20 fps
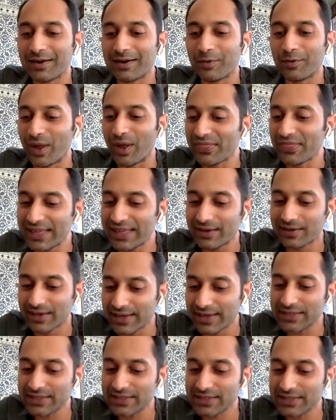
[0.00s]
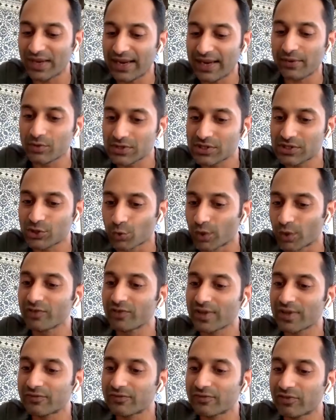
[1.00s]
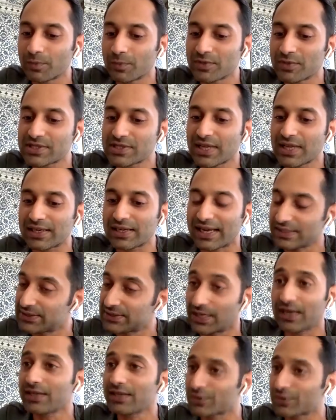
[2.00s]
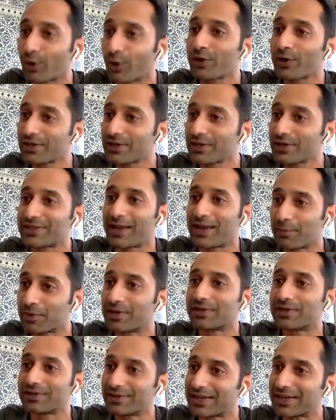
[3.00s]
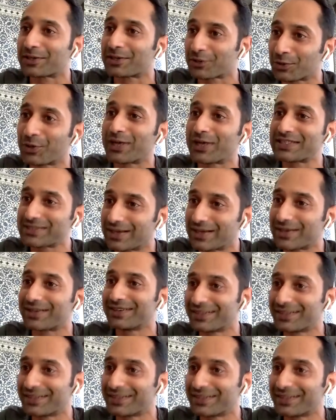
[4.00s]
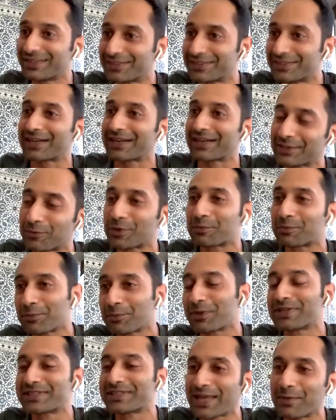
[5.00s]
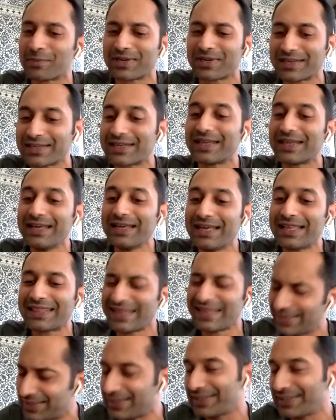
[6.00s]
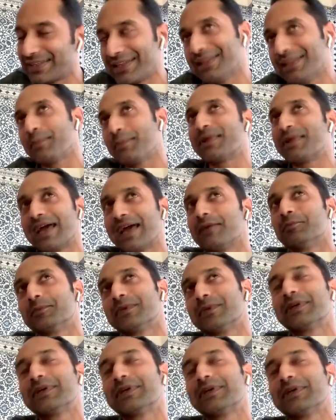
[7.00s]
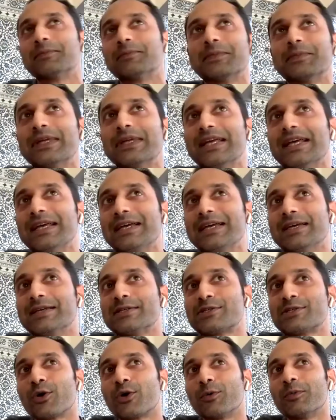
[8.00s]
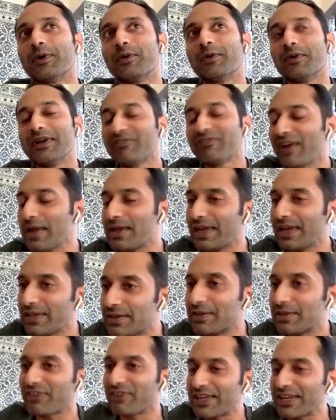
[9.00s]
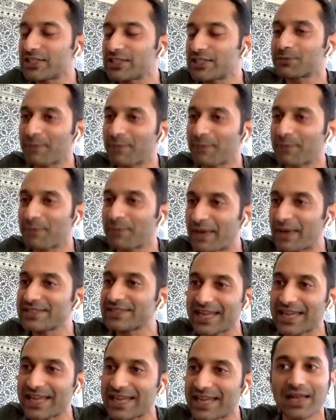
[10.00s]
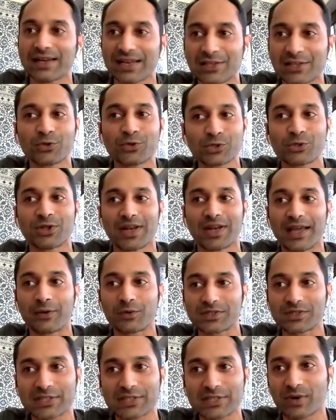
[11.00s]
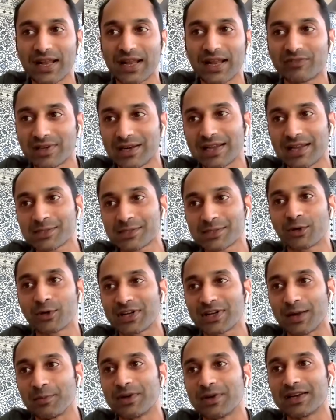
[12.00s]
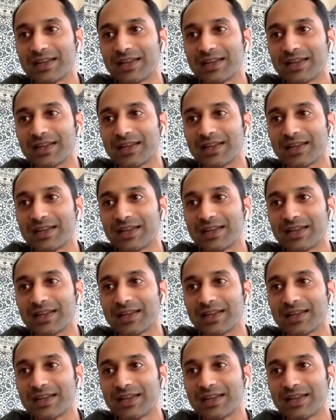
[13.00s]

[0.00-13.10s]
one thing I realized while I was shooting for that film is that I started talking in Tamil. Like, you know, I started interacting with people in Tamil. And then, I mean, I... So If I spend time there, I'll get used to the language. That's what I've realized about Tamil.